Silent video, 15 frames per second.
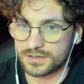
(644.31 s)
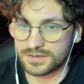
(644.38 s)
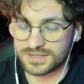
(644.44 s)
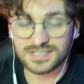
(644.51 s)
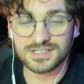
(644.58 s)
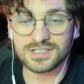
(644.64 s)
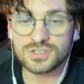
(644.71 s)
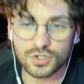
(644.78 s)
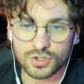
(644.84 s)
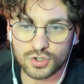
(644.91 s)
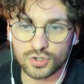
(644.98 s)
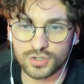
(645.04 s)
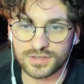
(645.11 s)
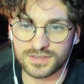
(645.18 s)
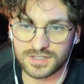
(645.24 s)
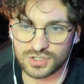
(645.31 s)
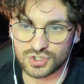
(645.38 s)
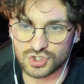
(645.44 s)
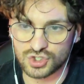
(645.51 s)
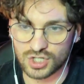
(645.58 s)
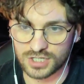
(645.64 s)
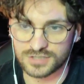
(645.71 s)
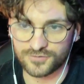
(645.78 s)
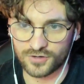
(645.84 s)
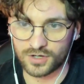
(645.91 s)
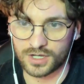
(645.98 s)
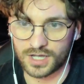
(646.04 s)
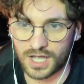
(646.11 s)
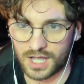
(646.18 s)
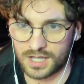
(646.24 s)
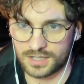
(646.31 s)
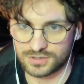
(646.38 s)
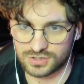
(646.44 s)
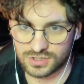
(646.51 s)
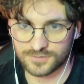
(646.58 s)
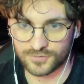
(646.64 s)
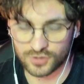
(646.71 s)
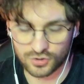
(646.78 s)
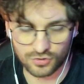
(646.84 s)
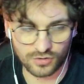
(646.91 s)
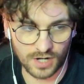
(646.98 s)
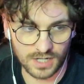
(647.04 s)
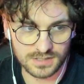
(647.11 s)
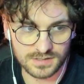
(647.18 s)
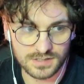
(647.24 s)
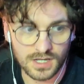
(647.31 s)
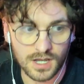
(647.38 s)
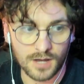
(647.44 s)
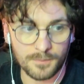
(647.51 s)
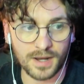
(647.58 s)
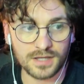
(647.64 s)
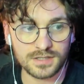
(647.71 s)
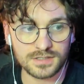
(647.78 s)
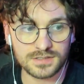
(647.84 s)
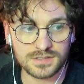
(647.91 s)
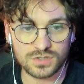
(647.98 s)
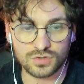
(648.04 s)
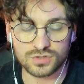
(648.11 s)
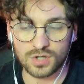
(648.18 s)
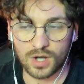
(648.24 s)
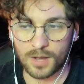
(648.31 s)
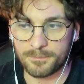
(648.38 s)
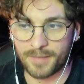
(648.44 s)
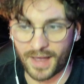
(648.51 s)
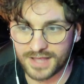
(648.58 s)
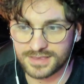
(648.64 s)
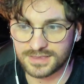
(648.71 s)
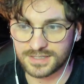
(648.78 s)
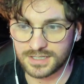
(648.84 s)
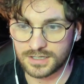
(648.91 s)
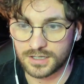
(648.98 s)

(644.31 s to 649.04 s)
This is not a good thing just for just for creators. Apparently, this is also a bad thing